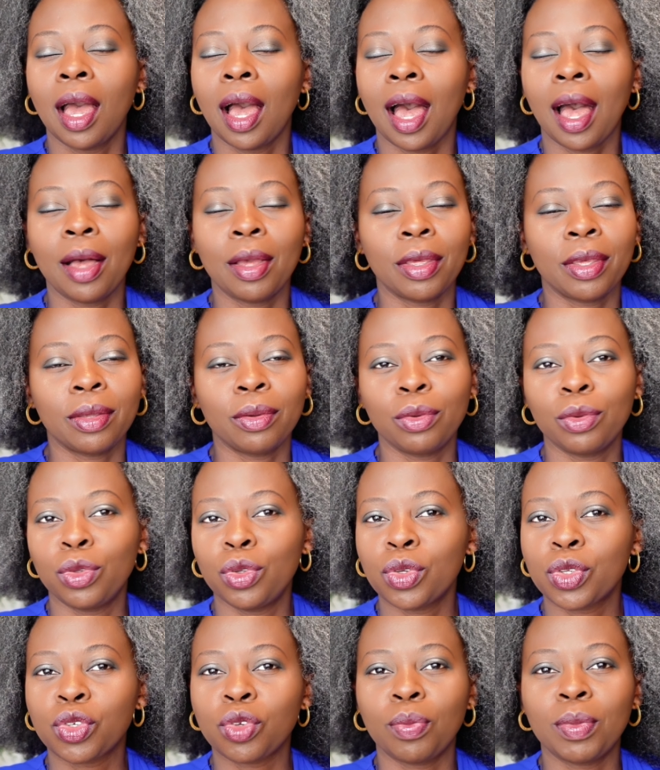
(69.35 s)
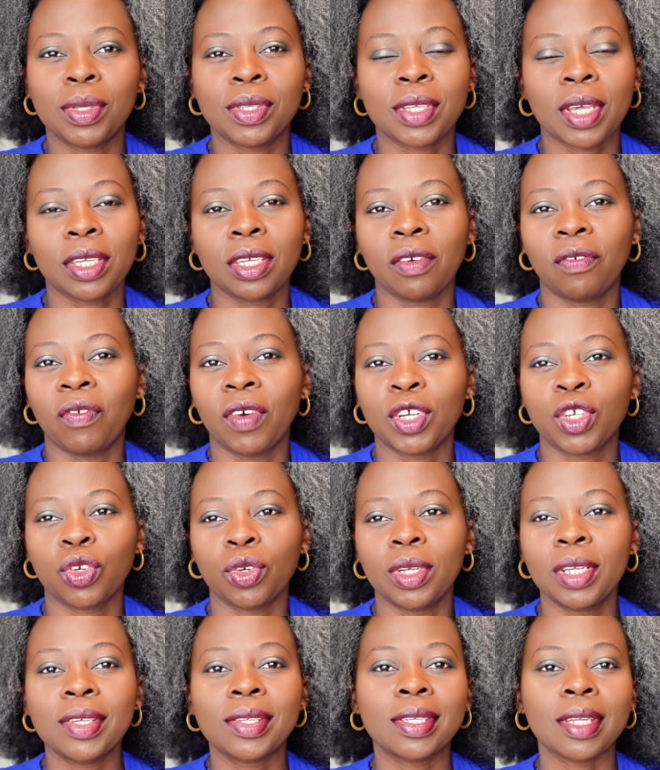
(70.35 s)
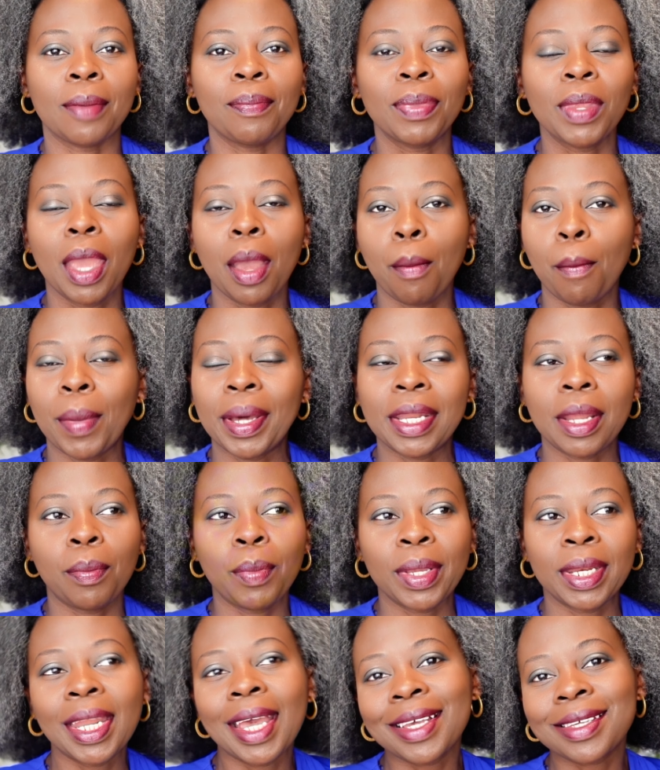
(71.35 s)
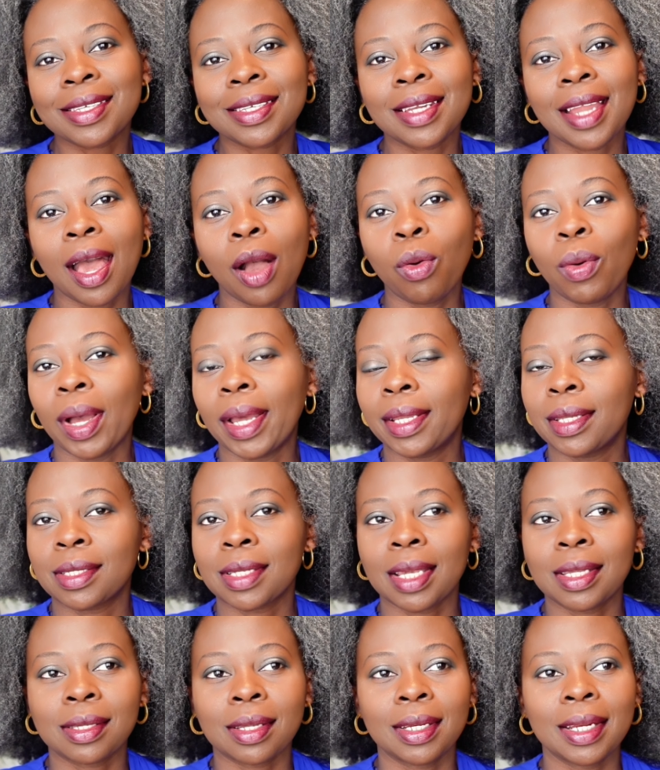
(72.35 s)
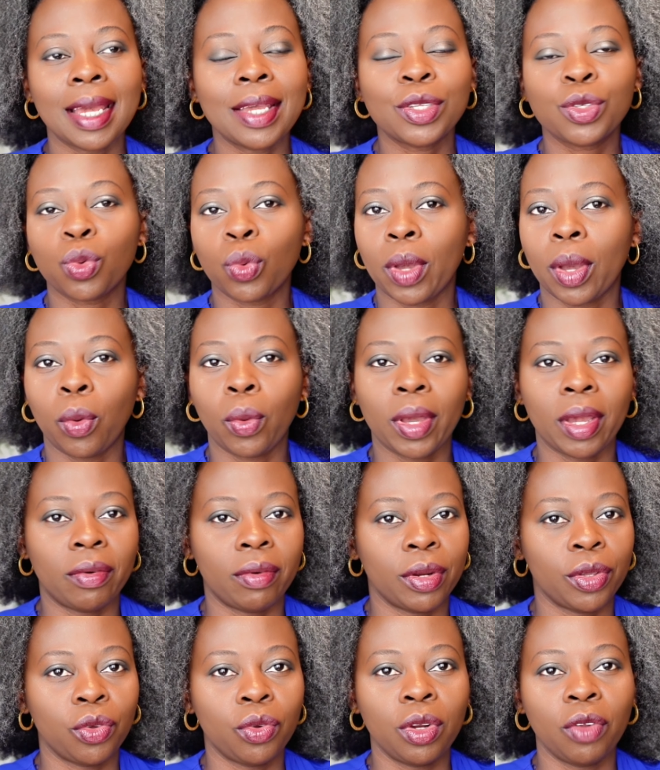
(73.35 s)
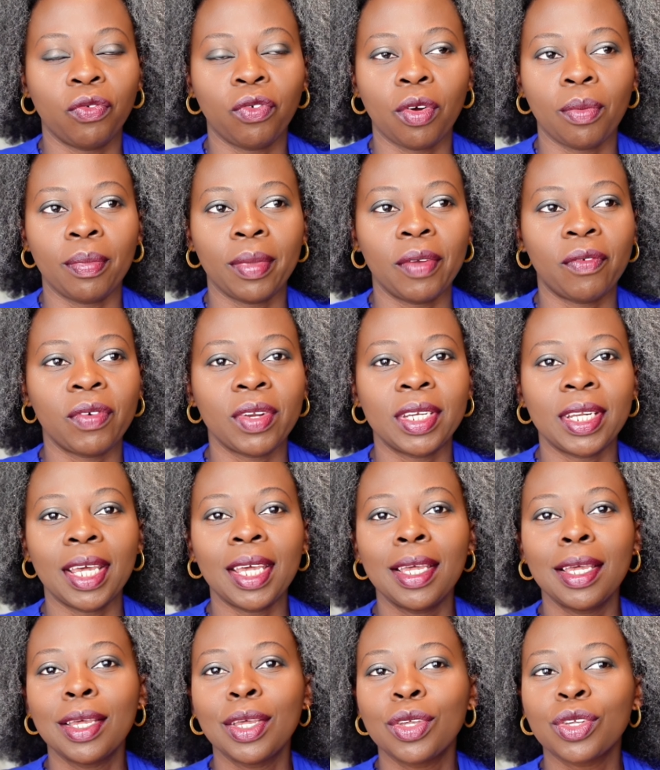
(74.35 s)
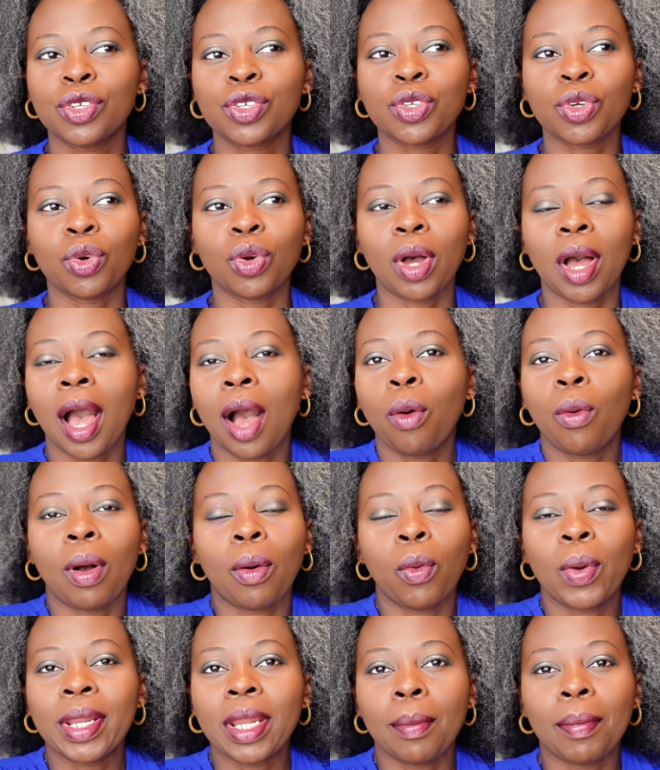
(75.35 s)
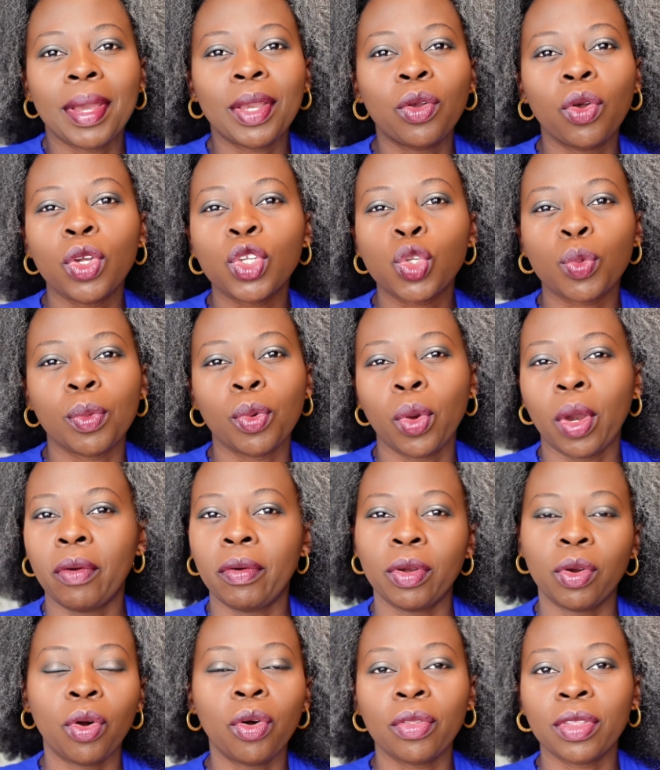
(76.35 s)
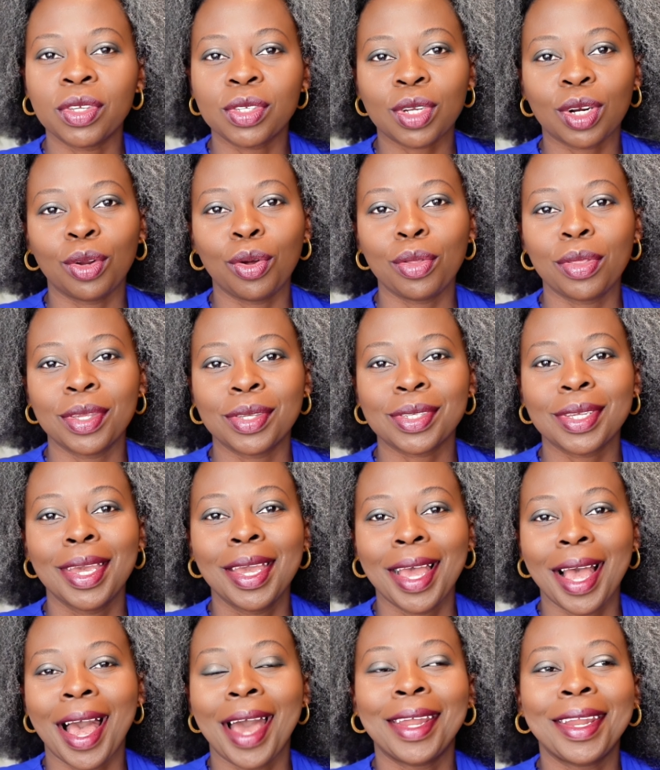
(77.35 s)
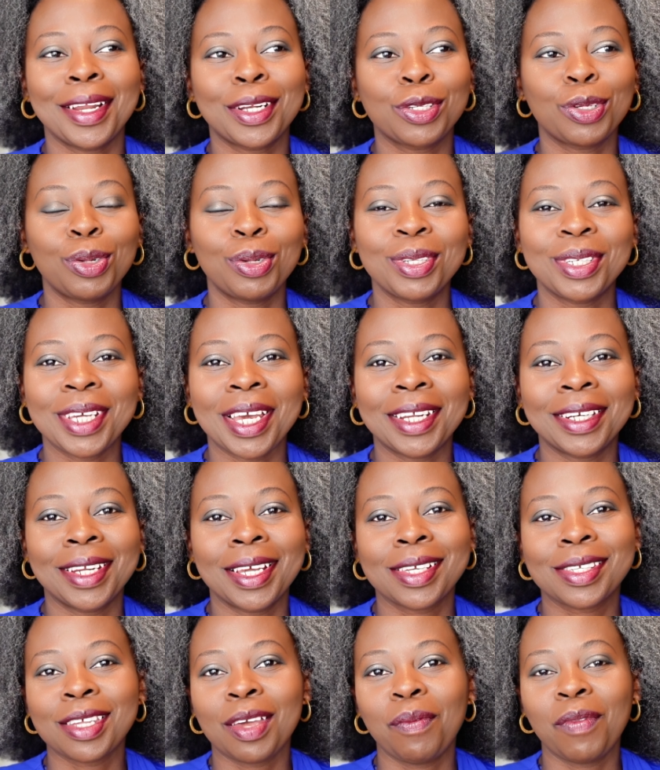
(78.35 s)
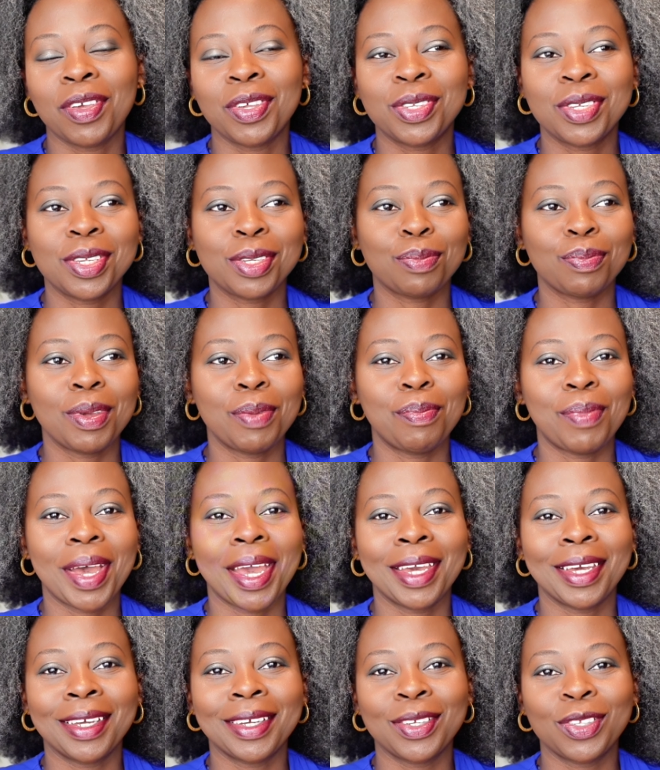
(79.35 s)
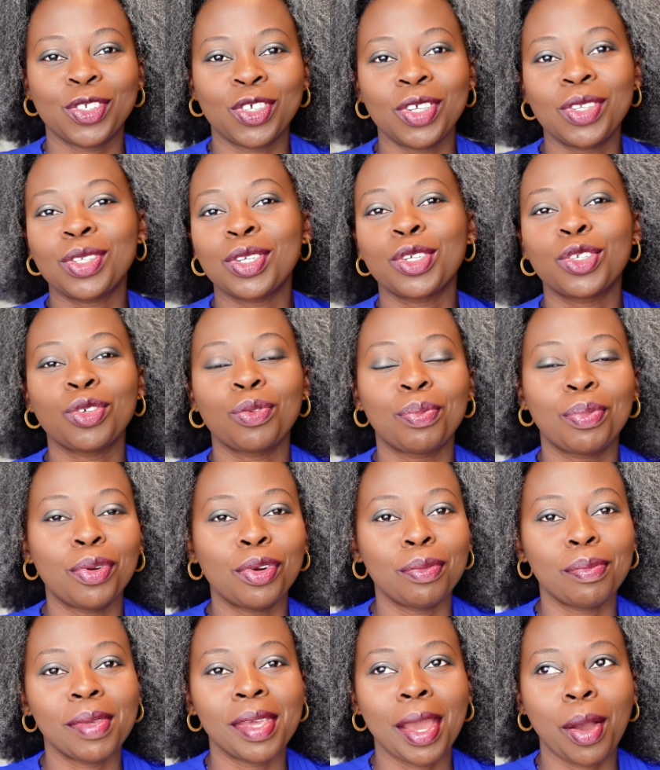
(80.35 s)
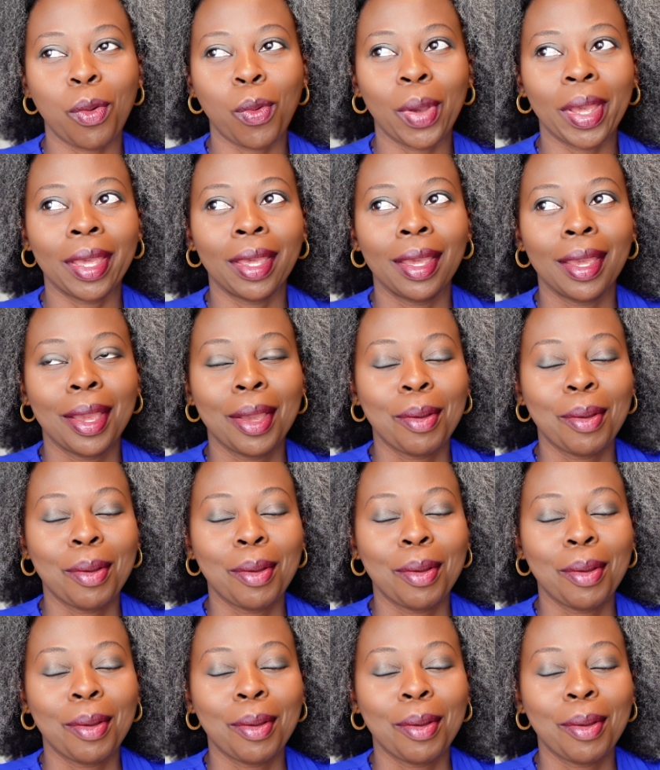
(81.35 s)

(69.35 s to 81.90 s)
I used to be such a fashionista, but I'm a nurse now, and as a nurse, we're wearing uniform every day. So how when am I going to be wearing all these clothes? And I told Jan, next time he sees me buying jeans, he should pull me away.